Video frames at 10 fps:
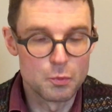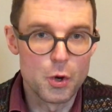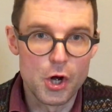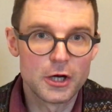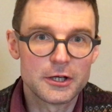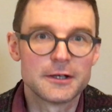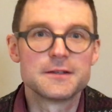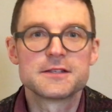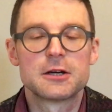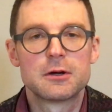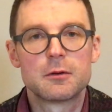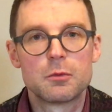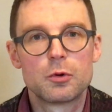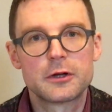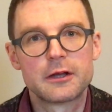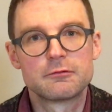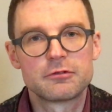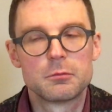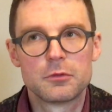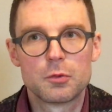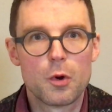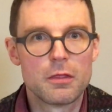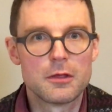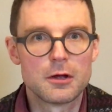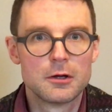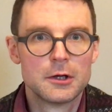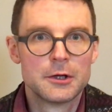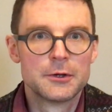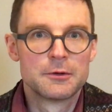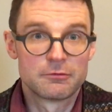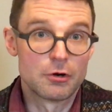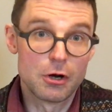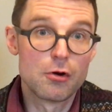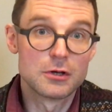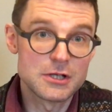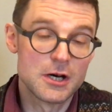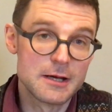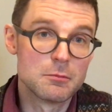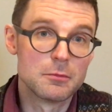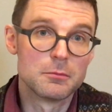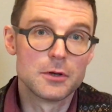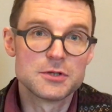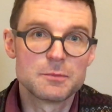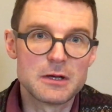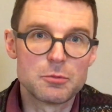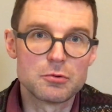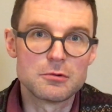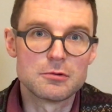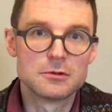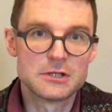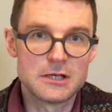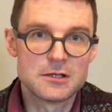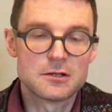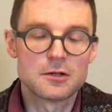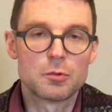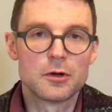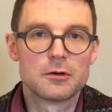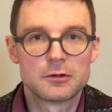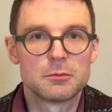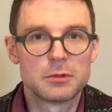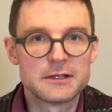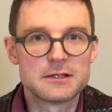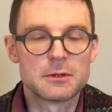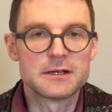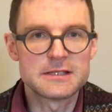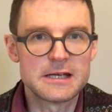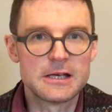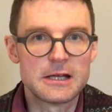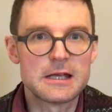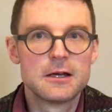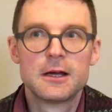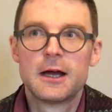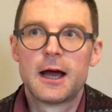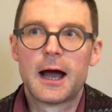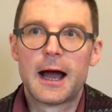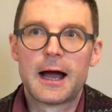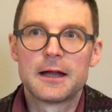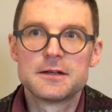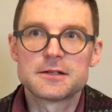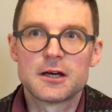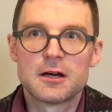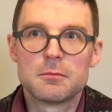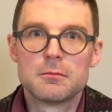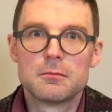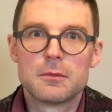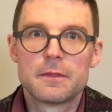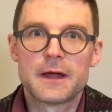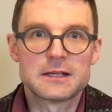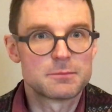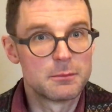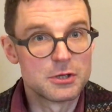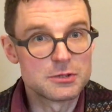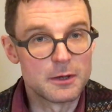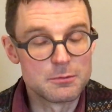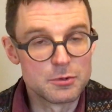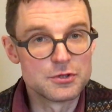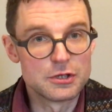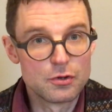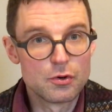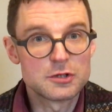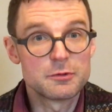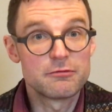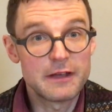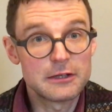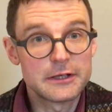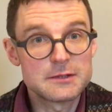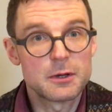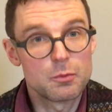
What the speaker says: work. And so I'm working from the one that for a long time most people did, the one completed by Surly. And that's published by Boozy and Hawkes with fingerings by